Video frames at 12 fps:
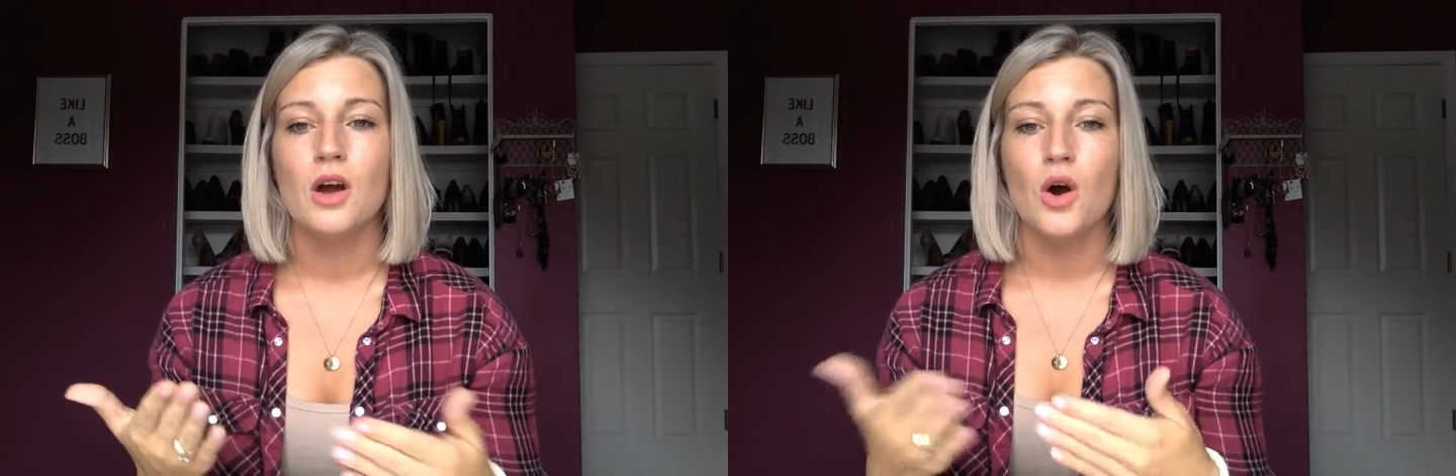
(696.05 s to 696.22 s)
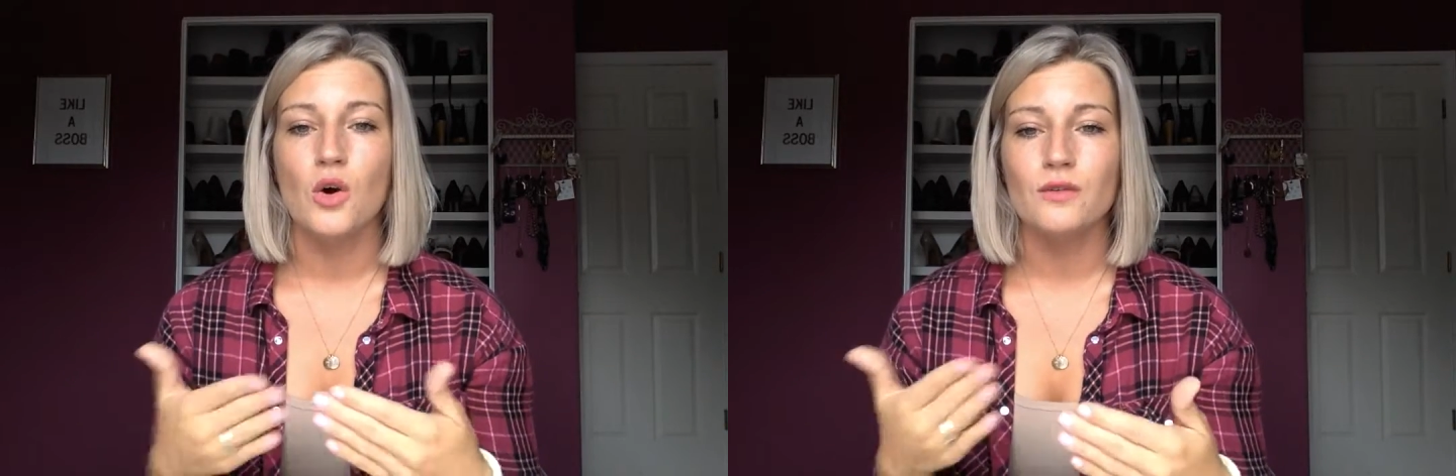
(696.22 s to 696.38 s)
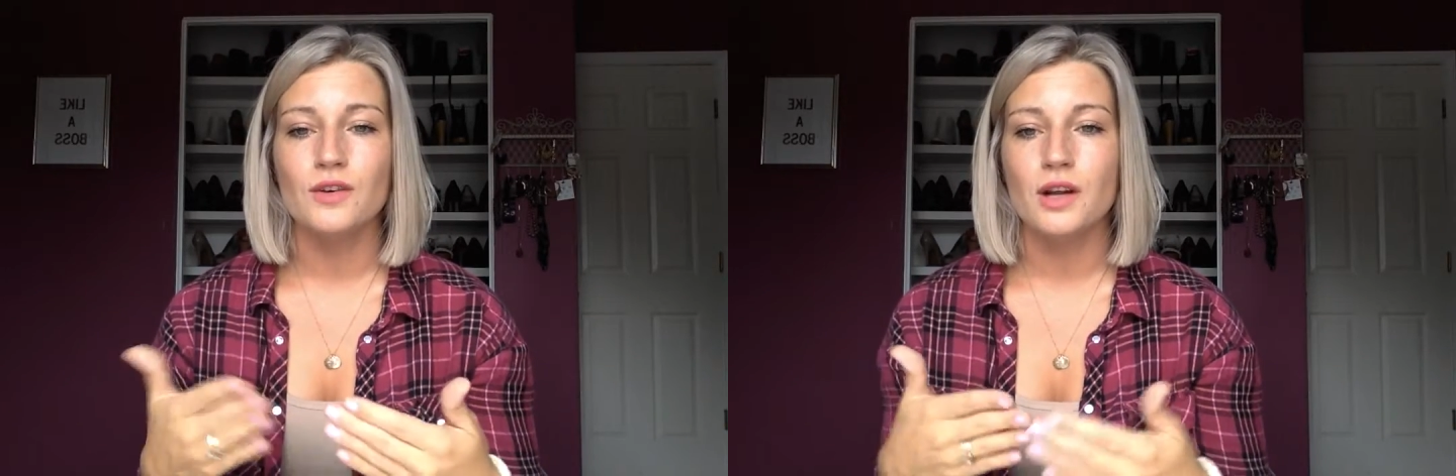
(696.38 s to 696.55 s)

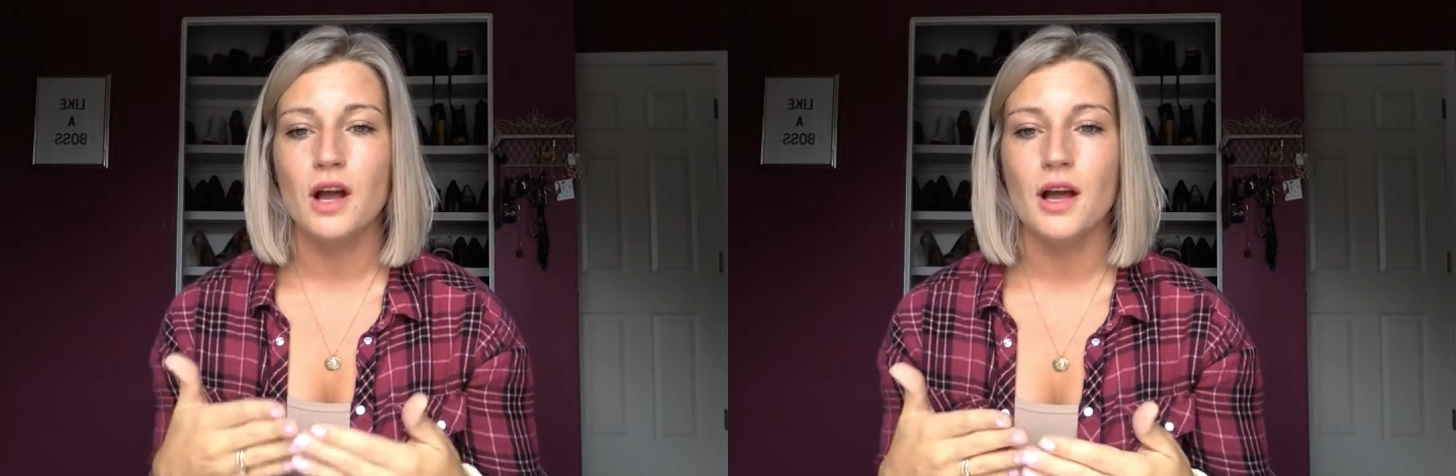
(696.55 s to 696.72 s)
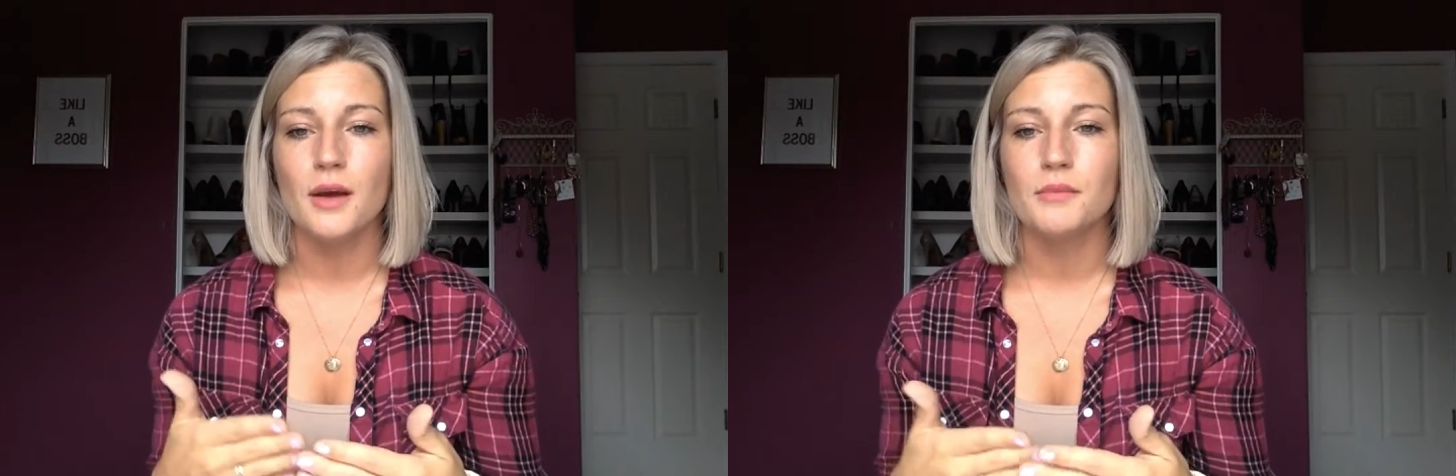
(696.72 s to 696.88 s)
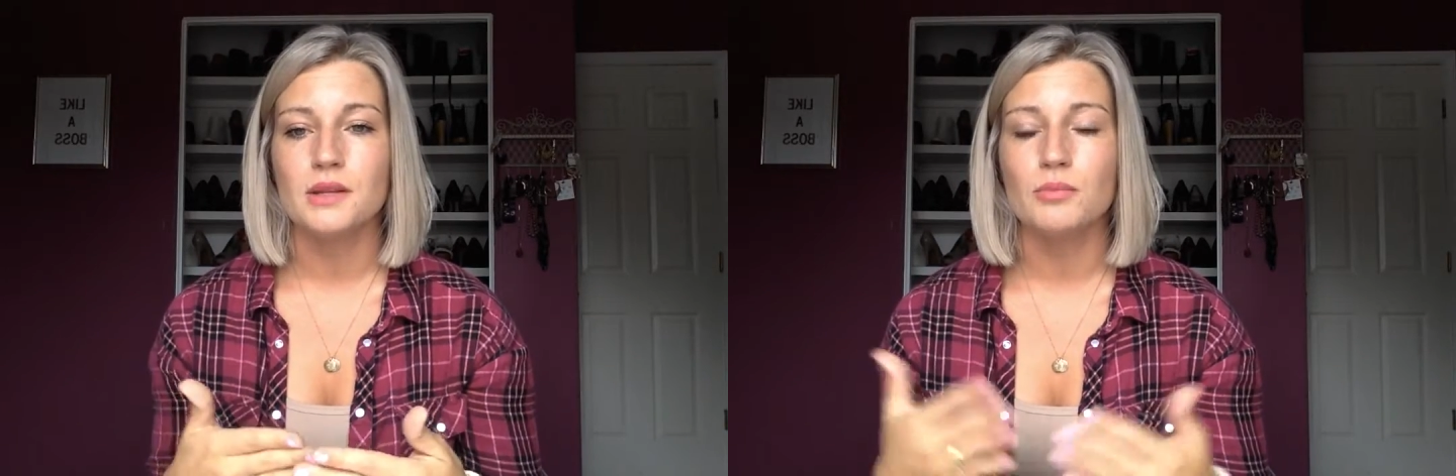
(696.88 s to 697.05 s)

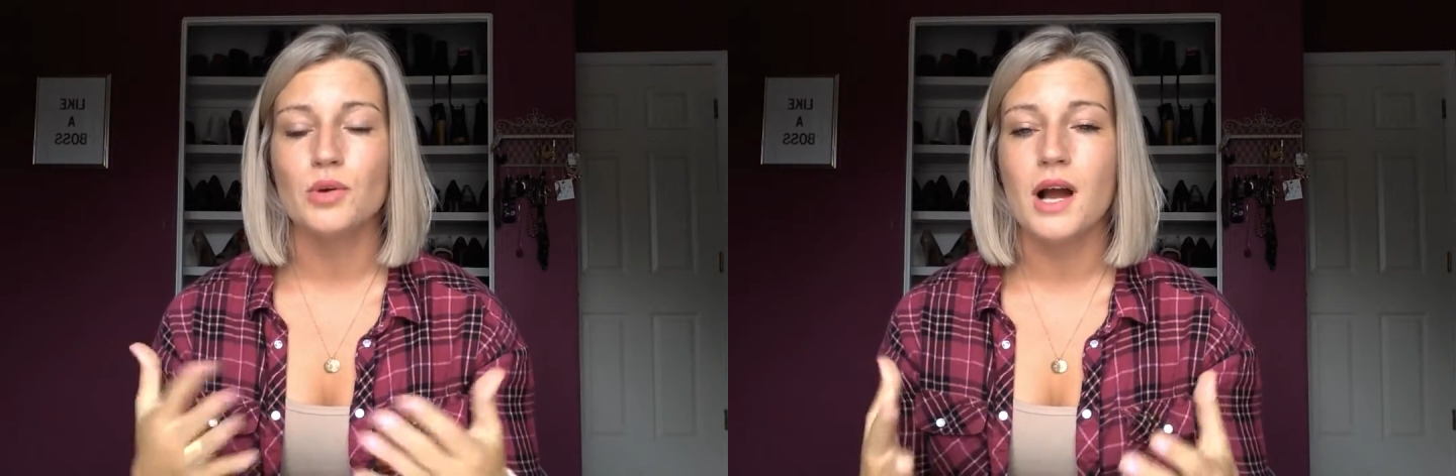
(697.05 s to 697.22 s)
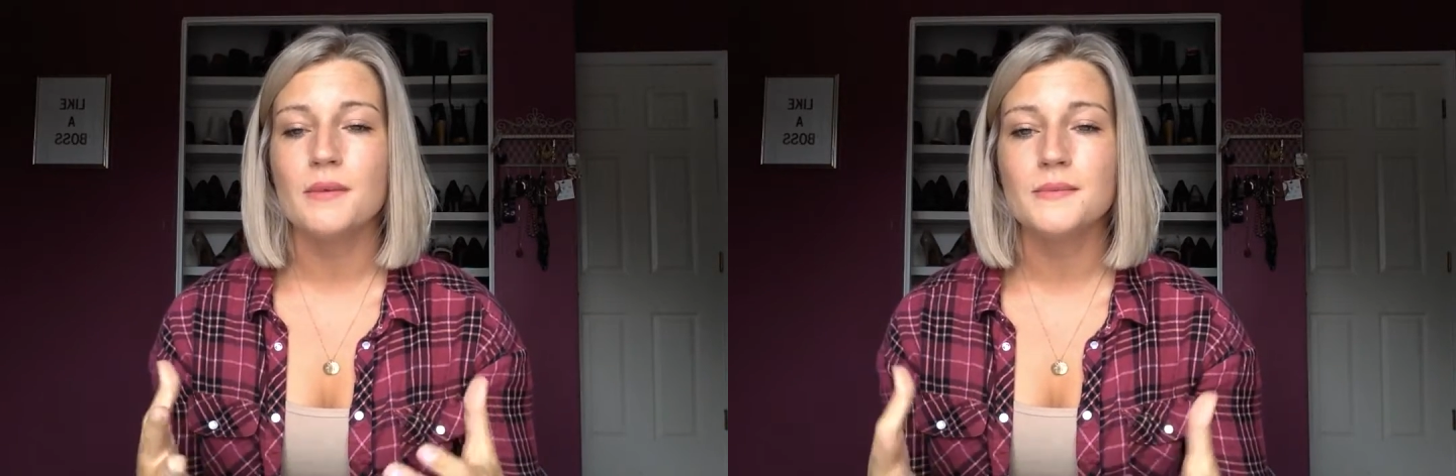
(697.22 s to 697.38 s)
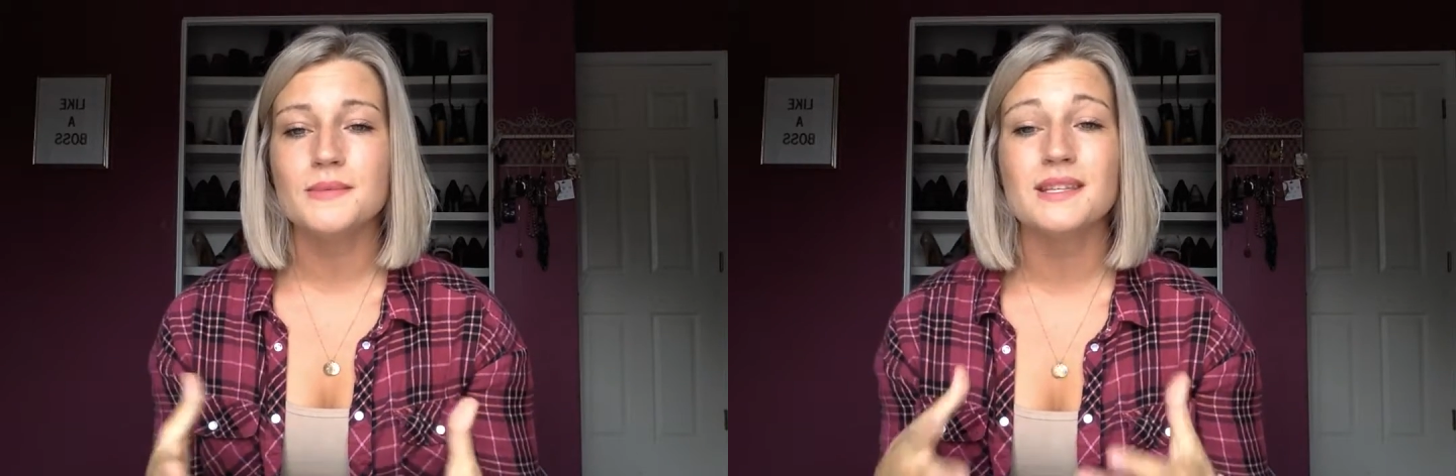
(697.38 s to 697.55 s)
overcome the problems